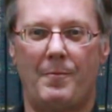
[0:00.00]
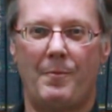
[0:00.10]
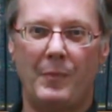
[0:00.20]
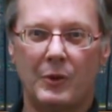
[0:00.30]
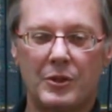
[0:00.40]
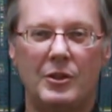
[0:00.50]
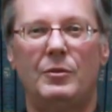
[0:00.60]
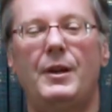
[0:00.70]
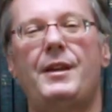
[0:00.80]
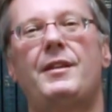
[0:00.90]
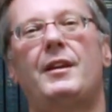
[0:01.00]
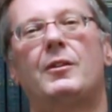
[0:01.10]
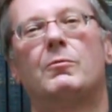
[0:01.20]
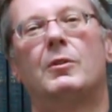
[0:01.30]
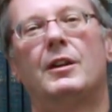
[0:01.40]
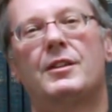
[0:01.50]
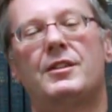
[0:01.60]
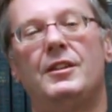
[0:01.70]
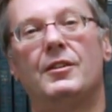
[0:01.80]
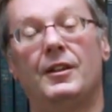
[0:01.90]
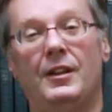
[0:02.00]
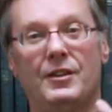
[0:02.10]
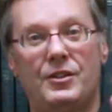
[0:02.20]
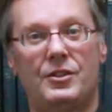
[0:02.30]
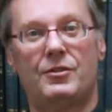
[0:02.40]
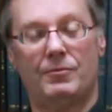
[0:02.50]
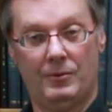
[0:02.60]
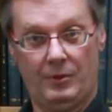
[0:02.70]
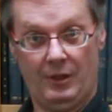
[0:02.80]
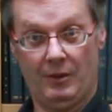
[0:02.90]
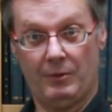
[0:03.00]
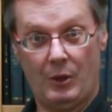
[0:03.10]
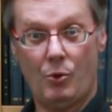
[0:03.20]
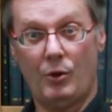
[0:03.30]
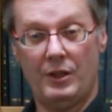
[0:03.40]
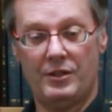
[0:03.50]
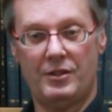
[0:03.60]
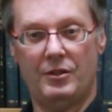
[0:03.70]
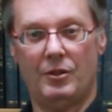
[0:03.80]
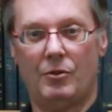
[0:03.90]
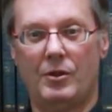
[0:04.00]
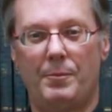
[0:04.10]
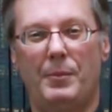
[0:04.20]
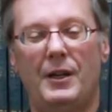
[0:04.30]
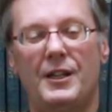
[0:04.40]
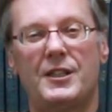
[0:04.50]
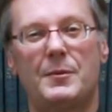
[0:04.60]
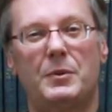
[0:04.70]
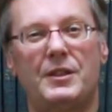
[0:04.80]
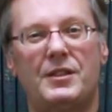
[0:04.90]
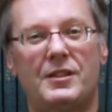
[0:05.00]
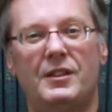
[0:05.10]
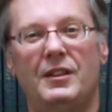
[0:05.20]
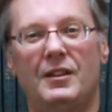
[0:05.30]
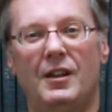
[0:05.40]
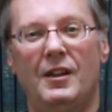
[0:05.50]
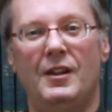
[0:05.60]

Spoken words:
There is no way that a rock singer in a recording studio could possibly sing